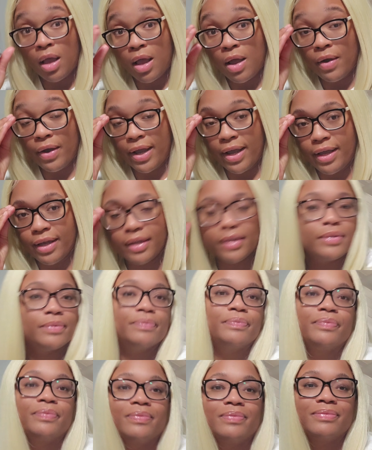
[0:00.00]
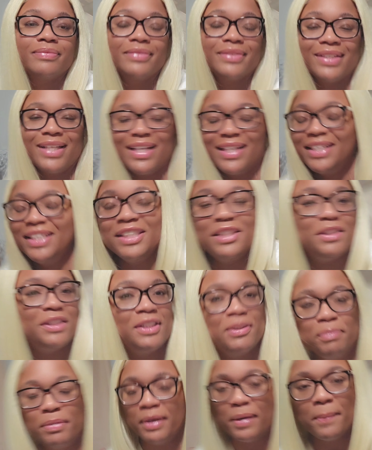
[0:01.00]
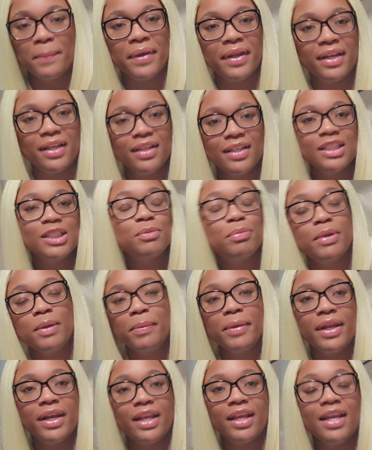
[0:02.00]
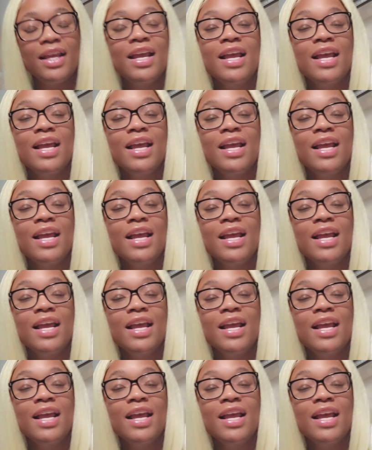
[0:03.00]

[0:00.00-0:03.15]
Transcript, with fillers: okay it's it's been a minute it's been a minute